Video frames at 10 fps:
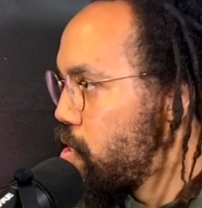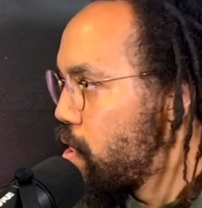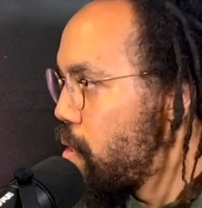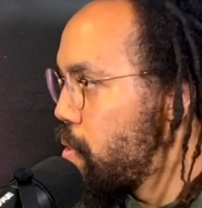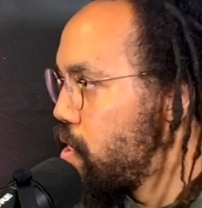
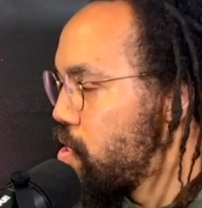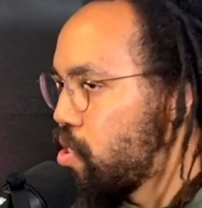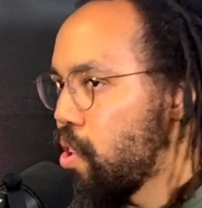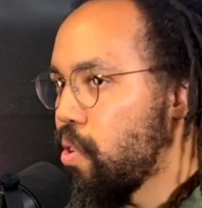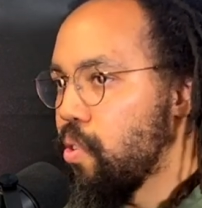Do you know what I mean?
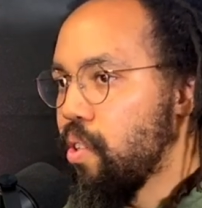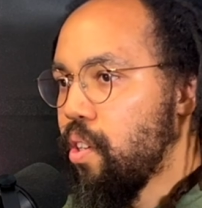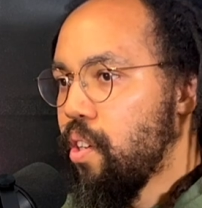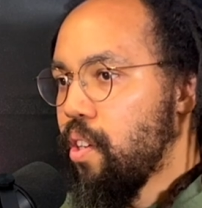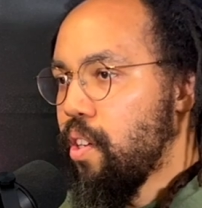And so... So
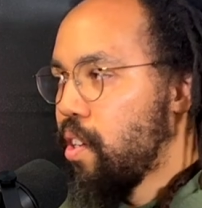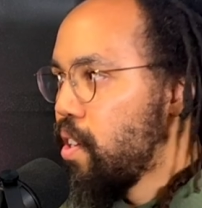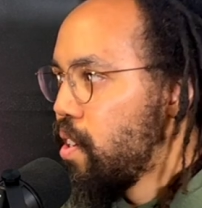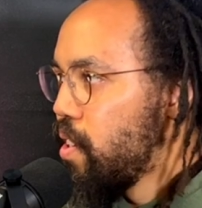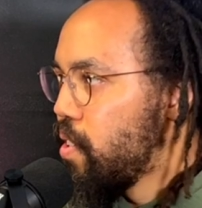
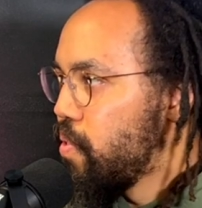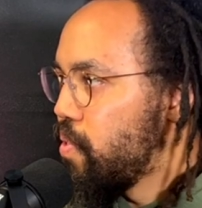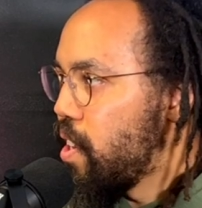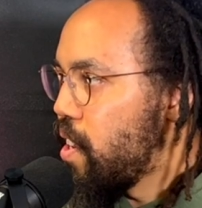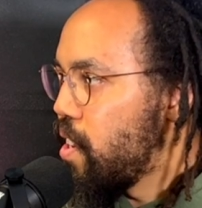
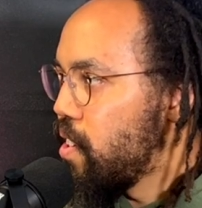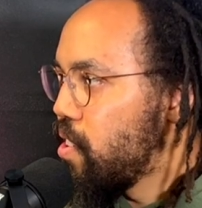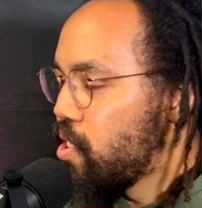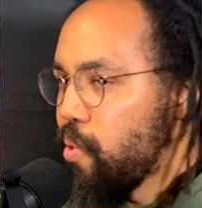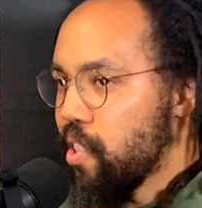sick. Yeah.
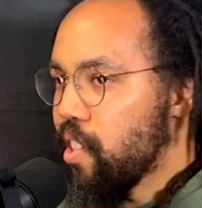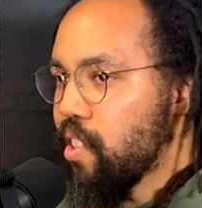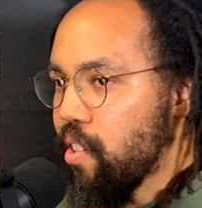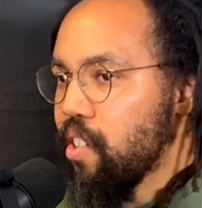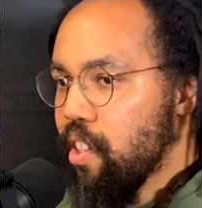So
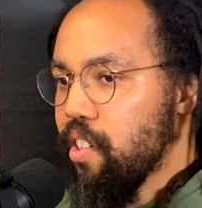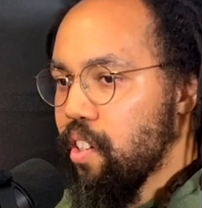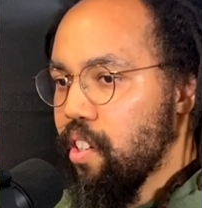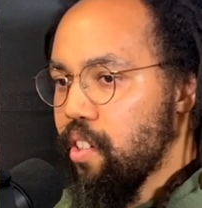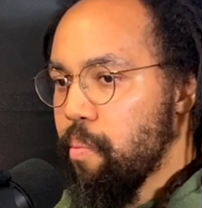
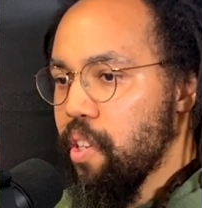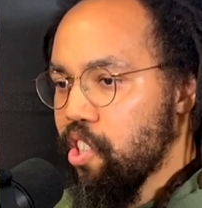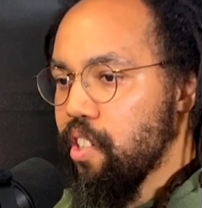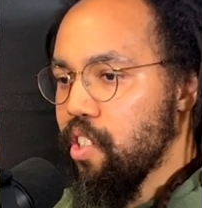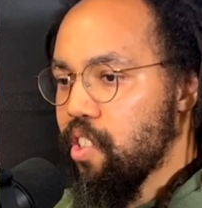the
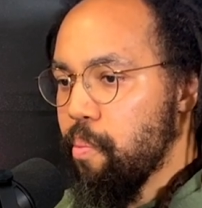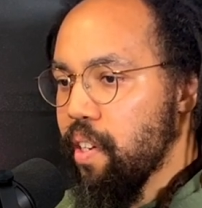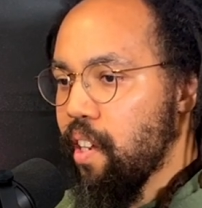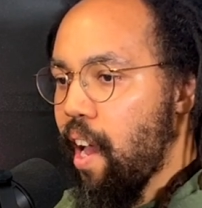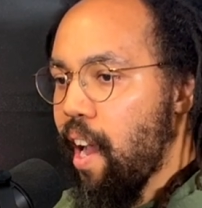mission is to
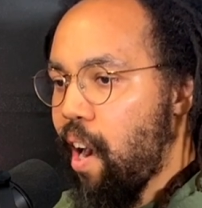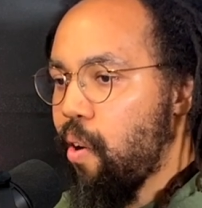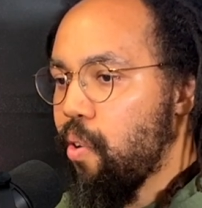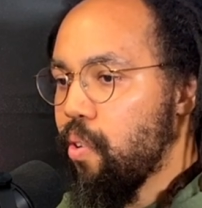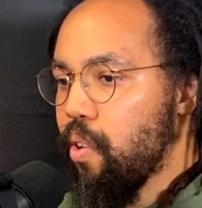be like
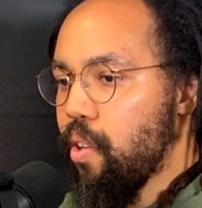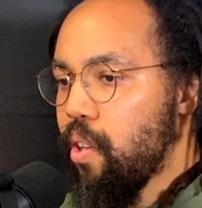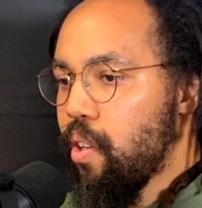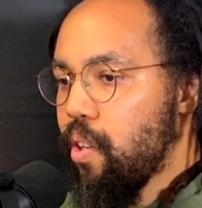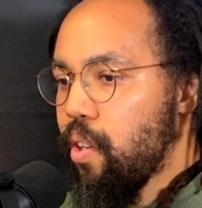how...
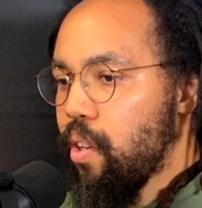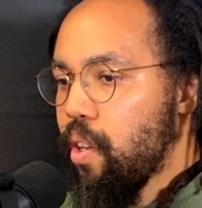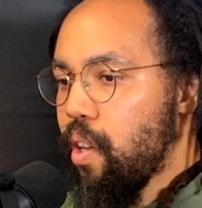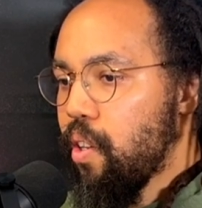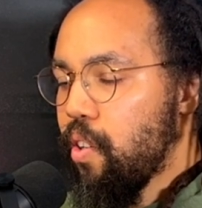
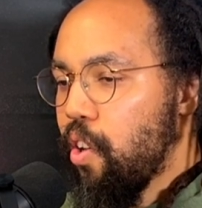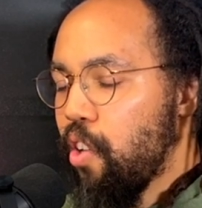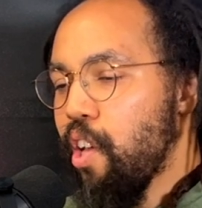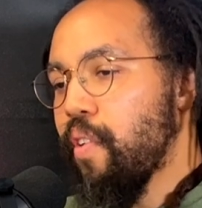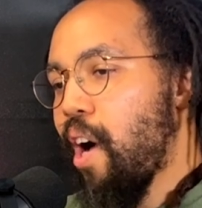
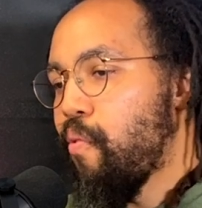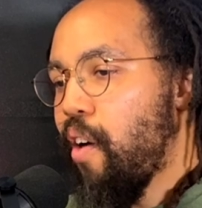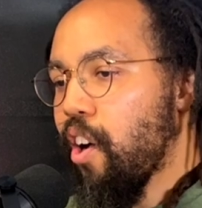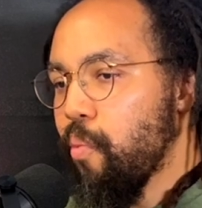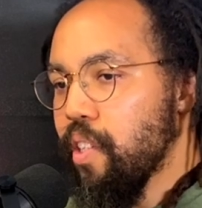Not even how
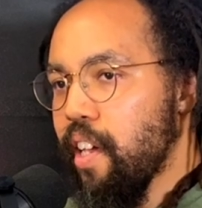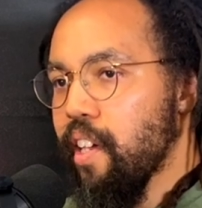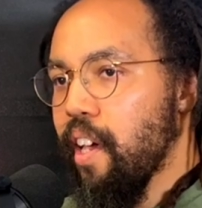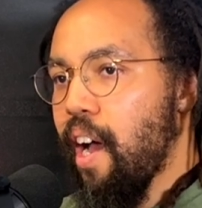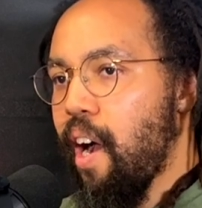far can we
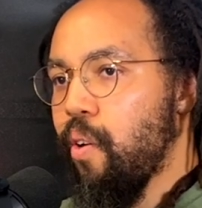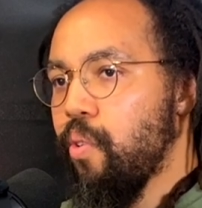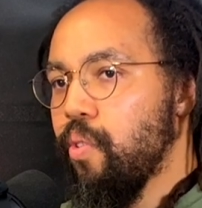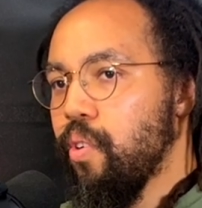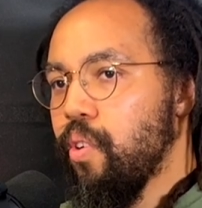take it,
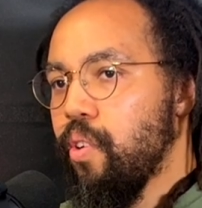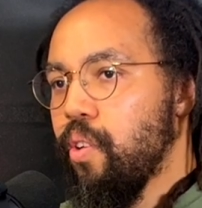how...